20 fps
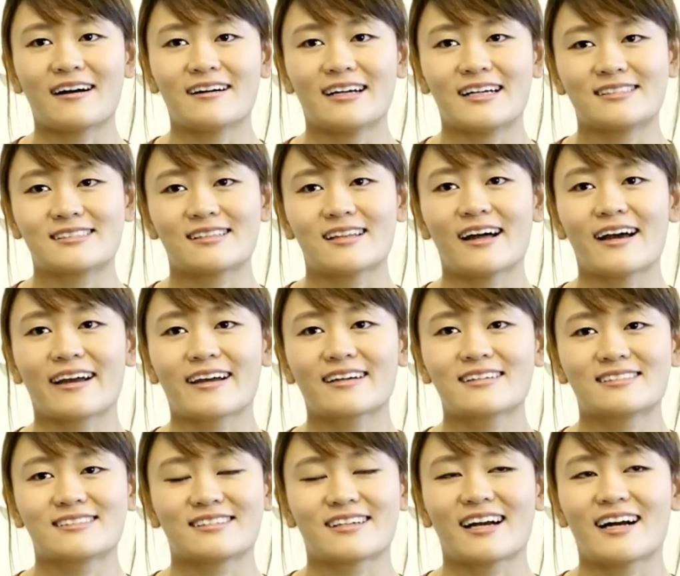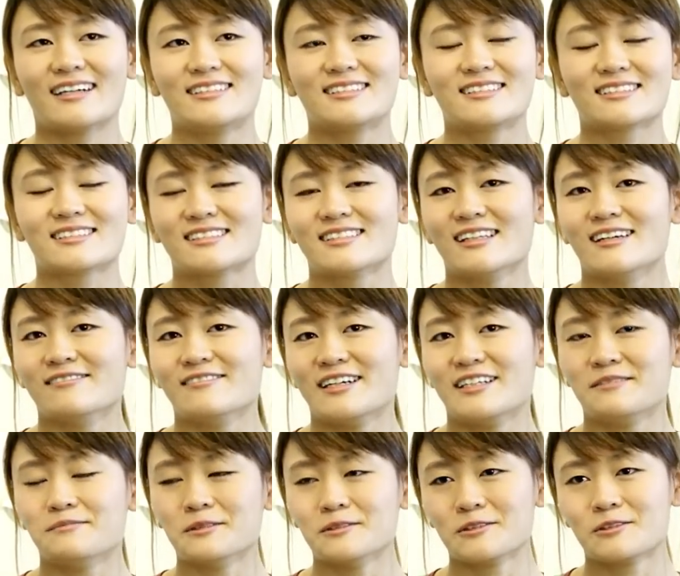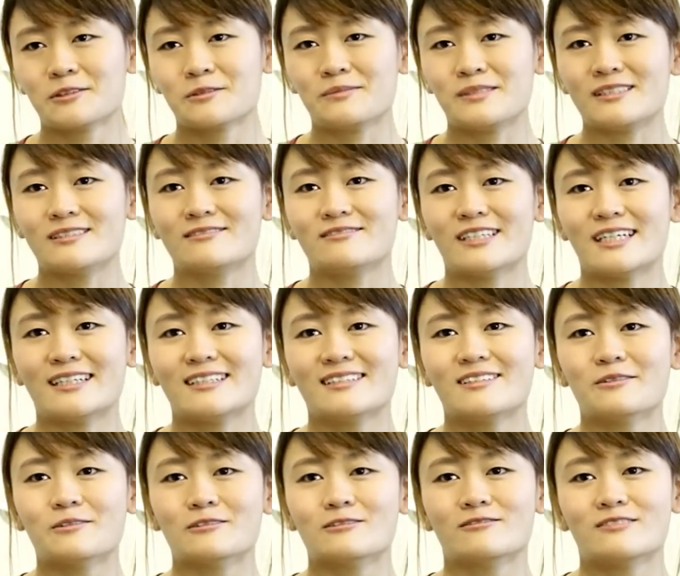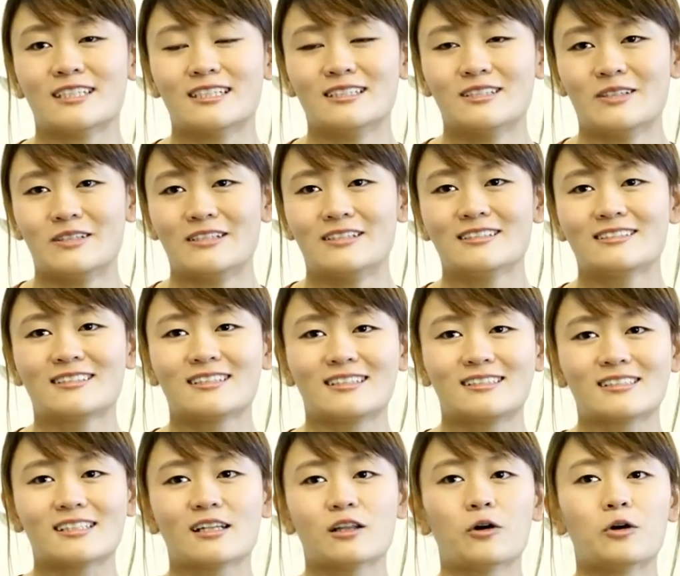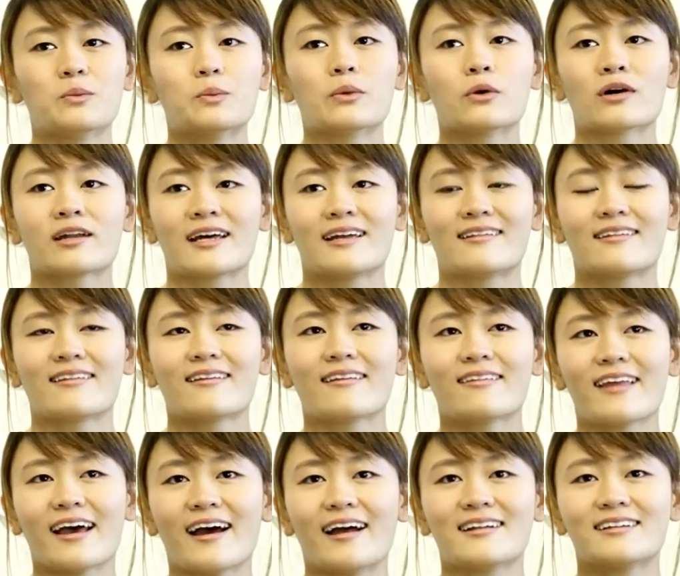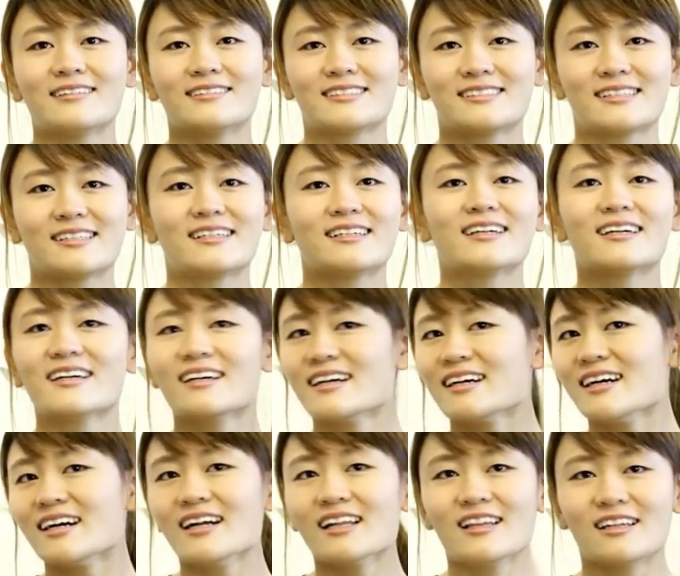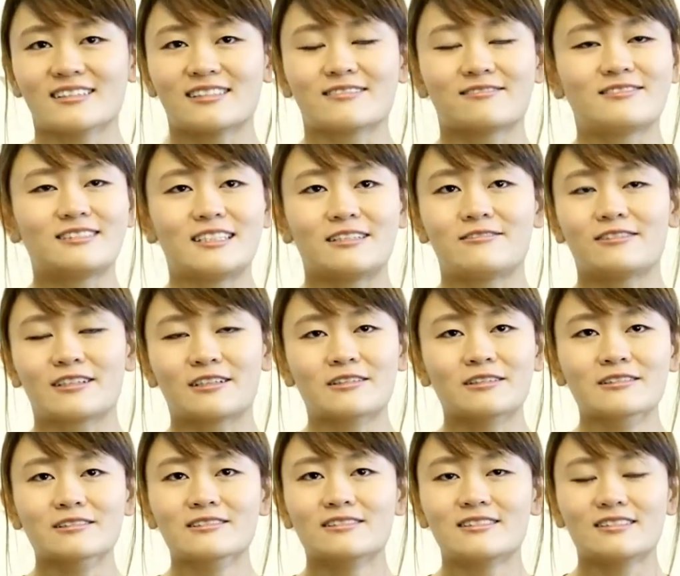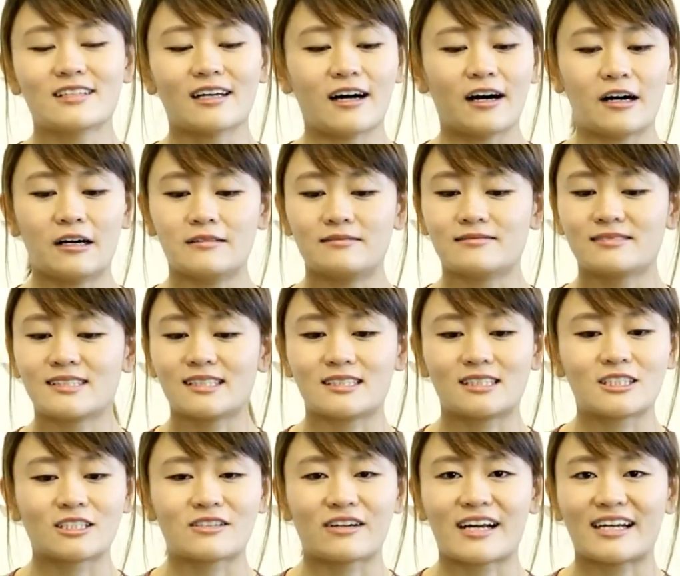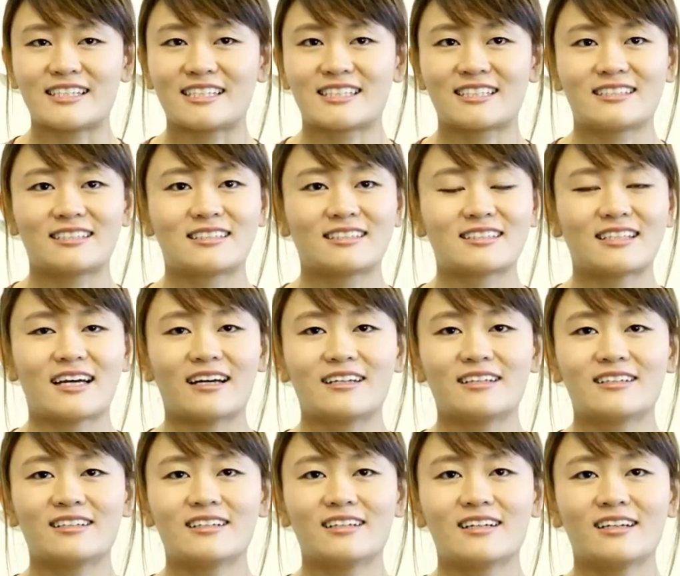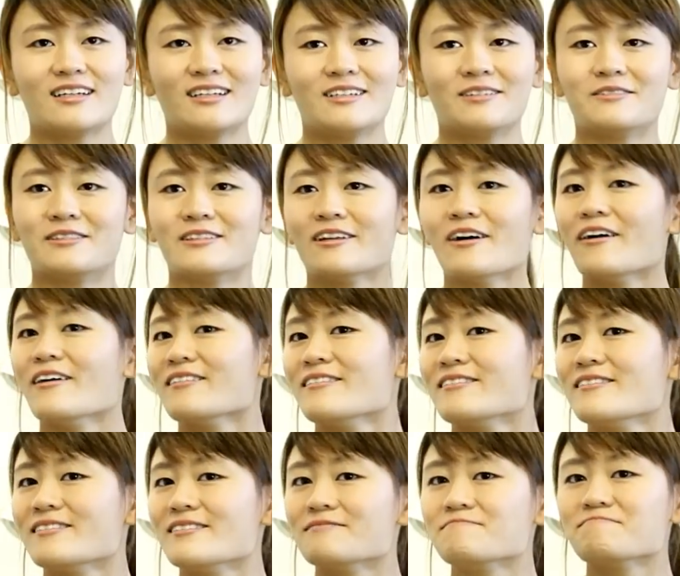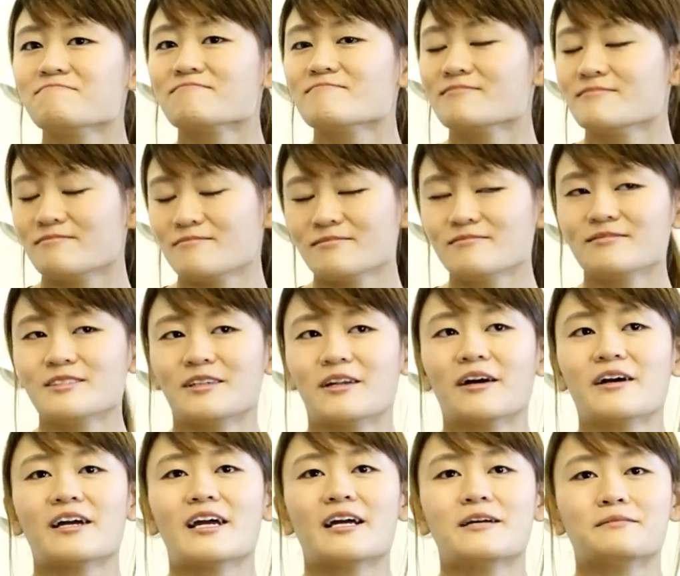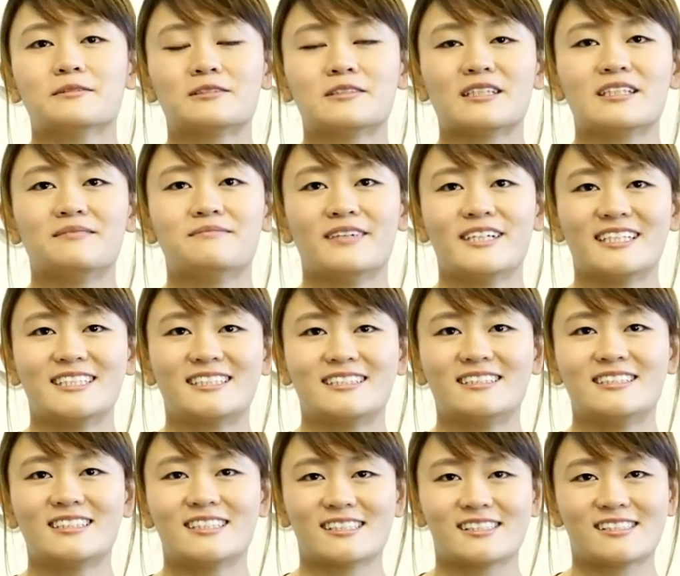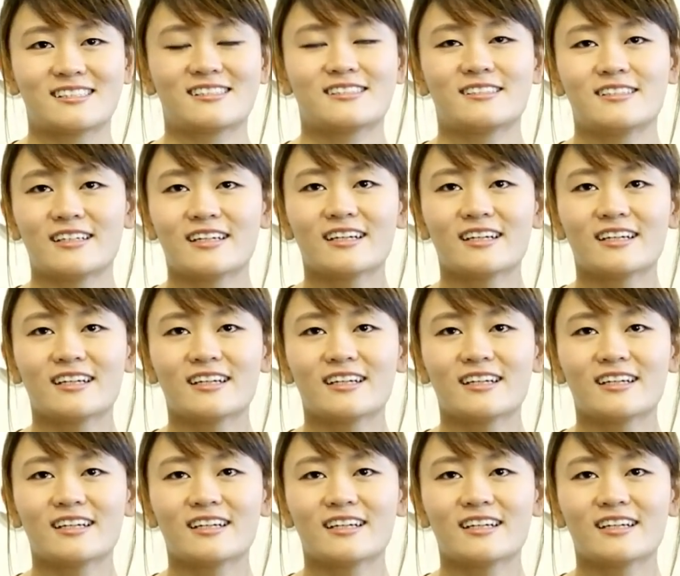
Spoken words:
how it's like, because you can't just love animals to be a vet or a vet nurse. It's a lot more than that. You see lots of difficult situation that you were not, you know, able to imagine just